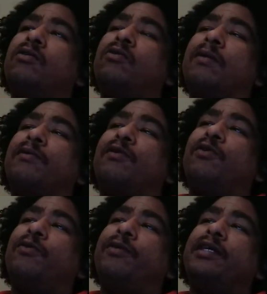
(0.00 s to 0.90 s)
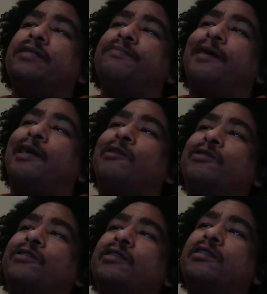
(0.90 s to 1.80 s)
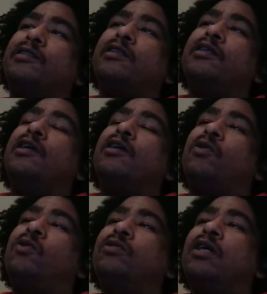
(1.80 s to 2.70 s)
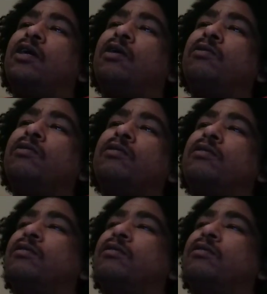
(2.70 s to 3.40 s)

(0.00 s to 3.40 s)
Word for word: who I'm cool with is Boss, Cujo,